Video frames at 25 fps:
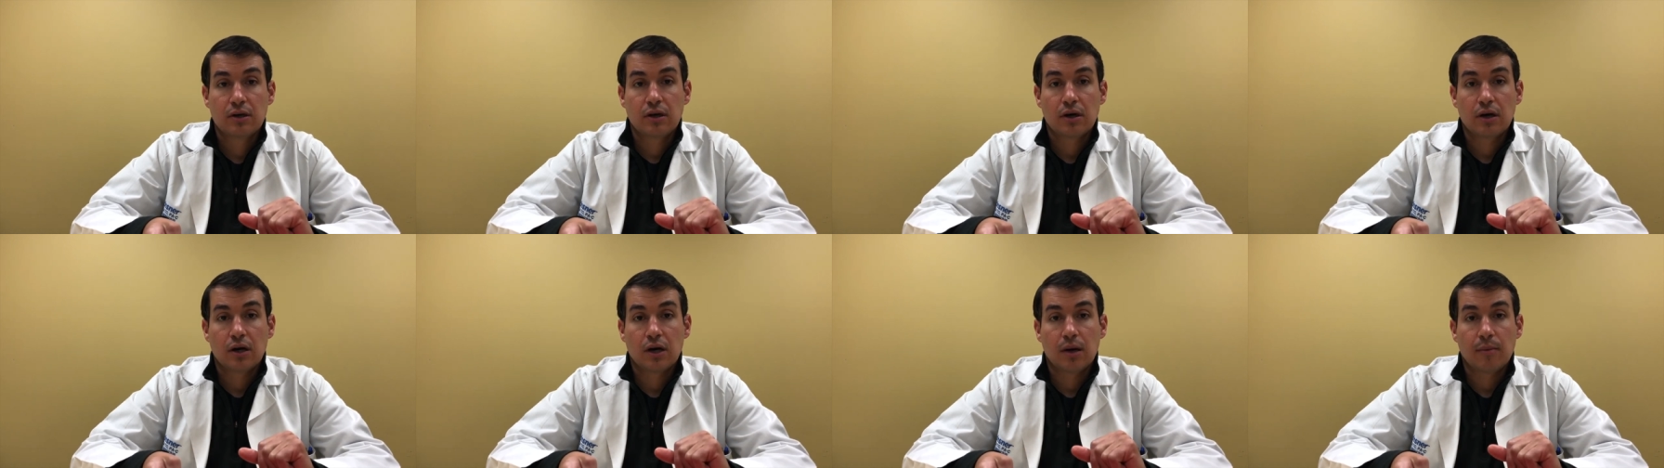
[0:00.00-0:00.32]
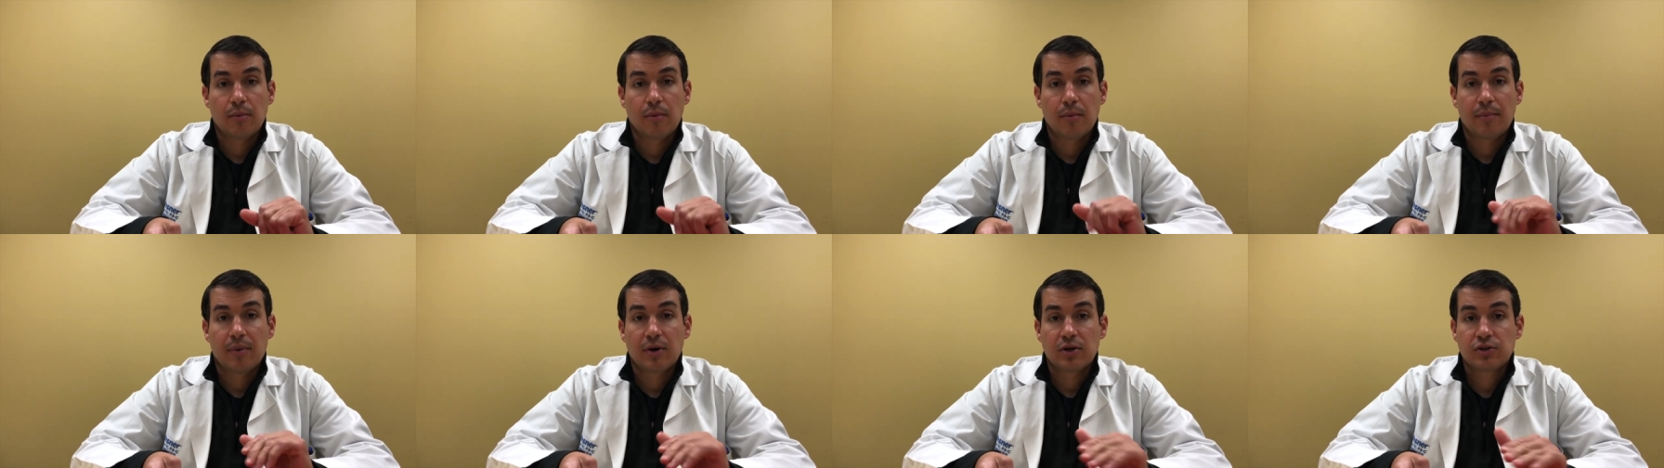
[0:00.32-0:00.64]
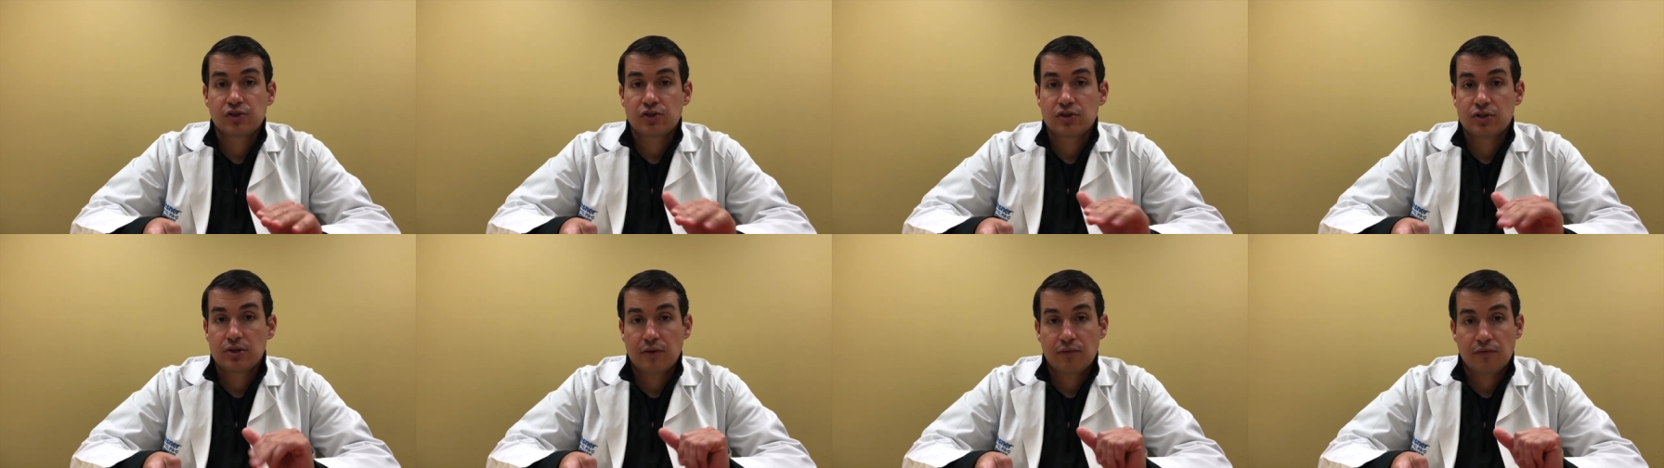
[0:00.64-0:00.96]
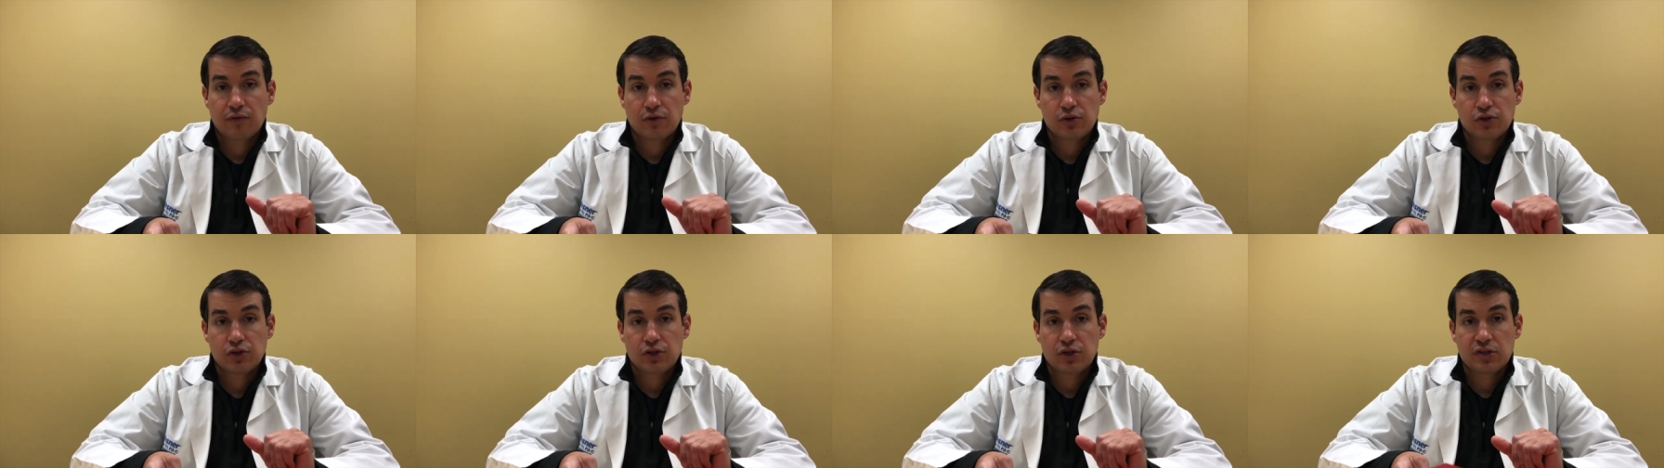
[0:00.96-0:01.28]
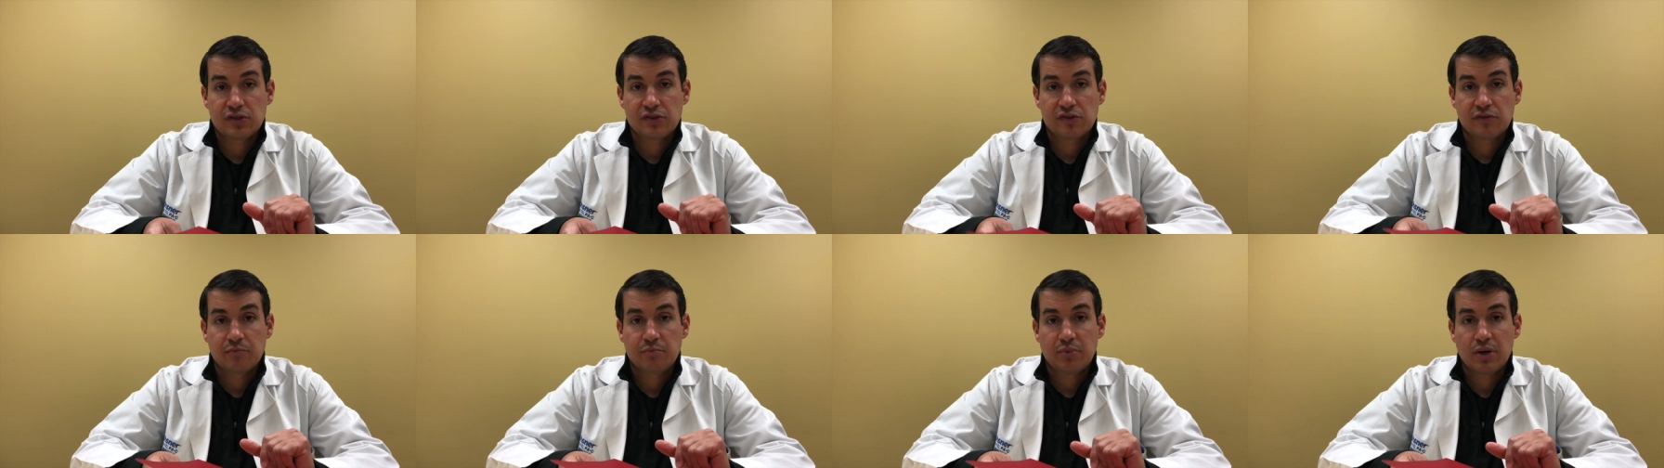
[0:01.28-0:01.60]
a bunch of different
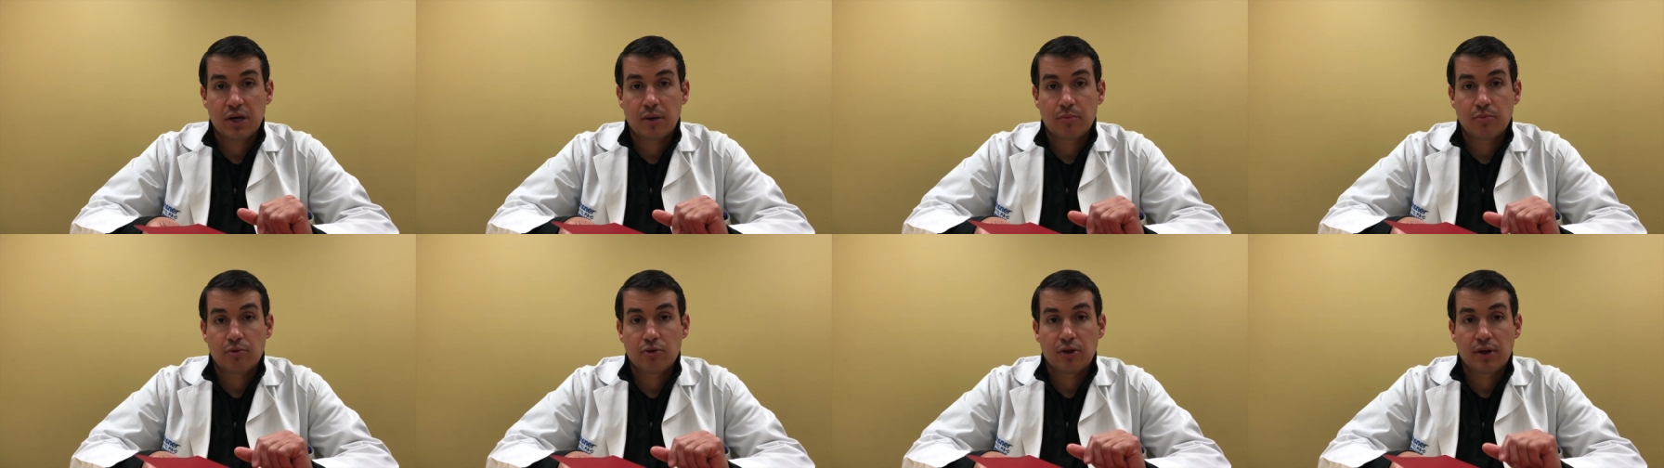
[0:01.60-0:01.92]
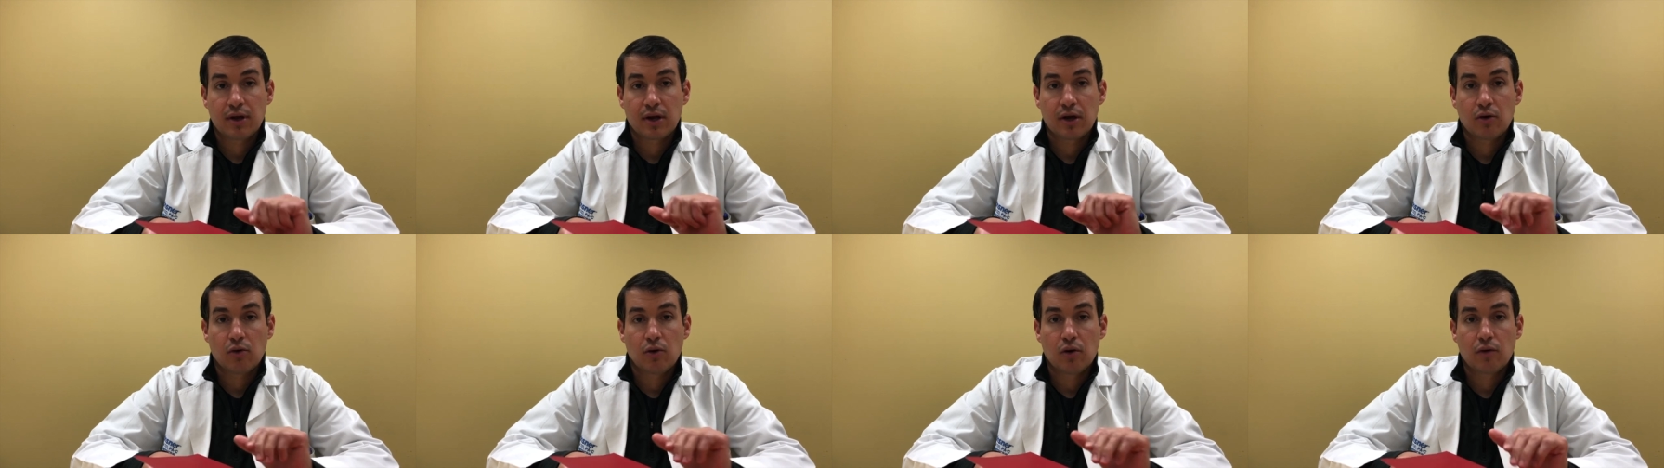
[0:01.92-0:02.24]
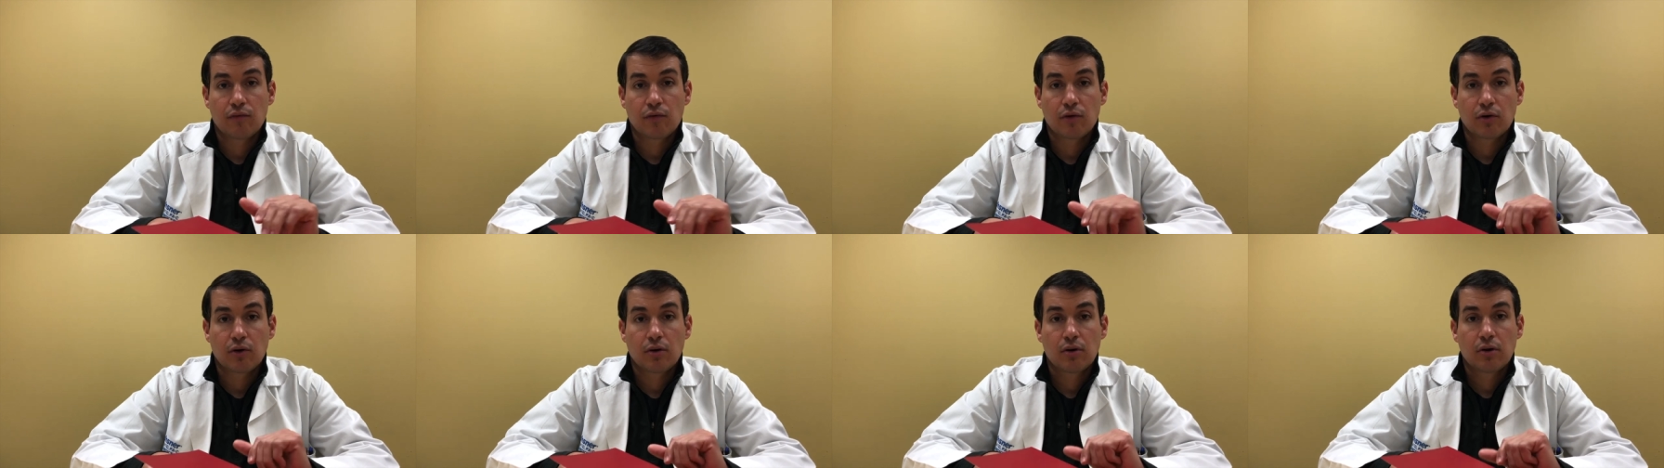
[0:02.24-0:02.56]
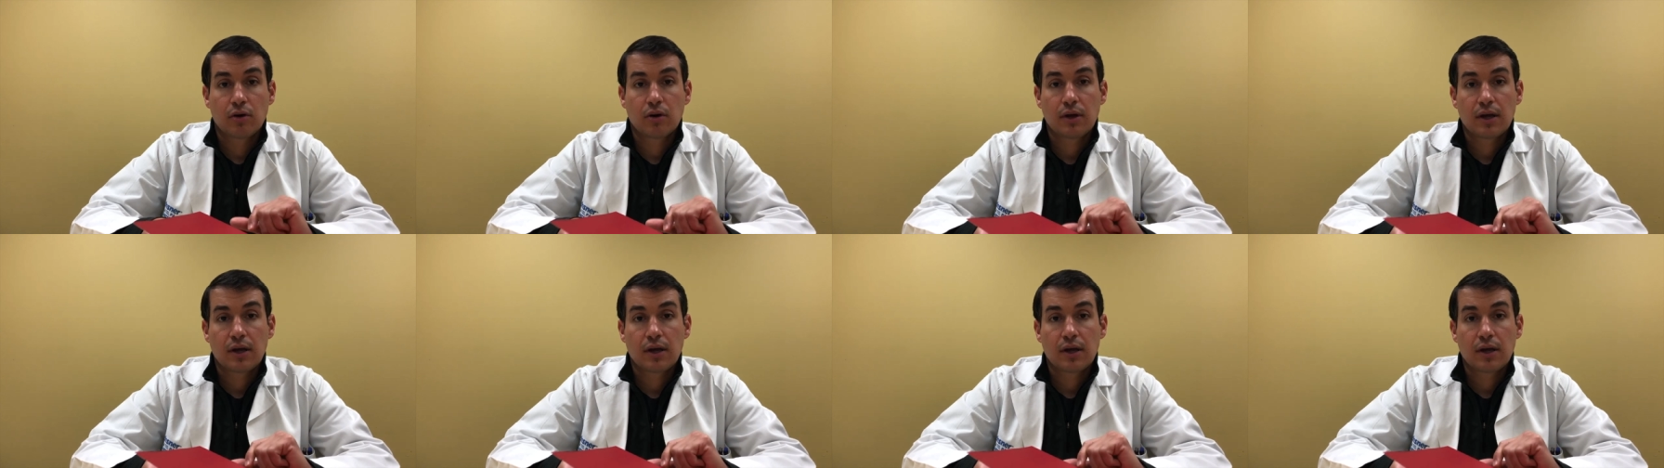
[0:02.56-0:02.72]
sheets of paper that go over